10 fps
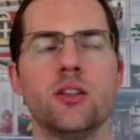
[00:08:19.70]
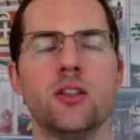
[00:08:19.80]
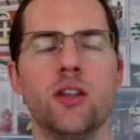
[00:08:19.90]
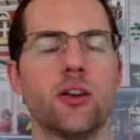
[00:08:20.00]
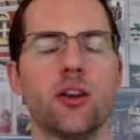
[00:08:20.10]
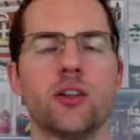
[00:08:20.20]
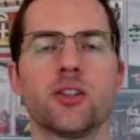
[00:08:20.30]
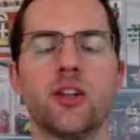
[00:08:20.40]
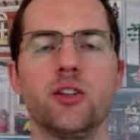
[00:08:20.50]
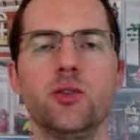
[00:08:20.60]
they're going to
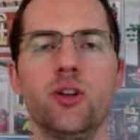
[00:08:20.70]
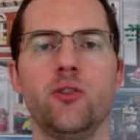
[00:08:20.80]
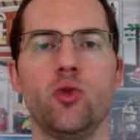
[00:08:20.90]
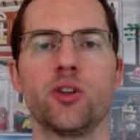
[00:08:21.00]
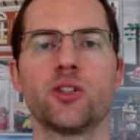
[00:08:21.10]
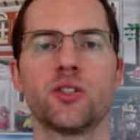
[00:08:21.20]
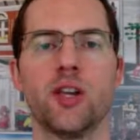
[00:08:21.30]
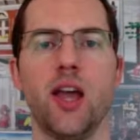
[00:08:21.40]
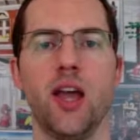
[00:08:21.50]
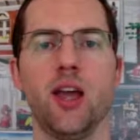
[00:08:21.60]
send you an invoice and
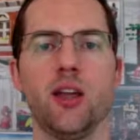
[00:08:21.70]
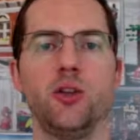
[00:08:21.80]
say, hey,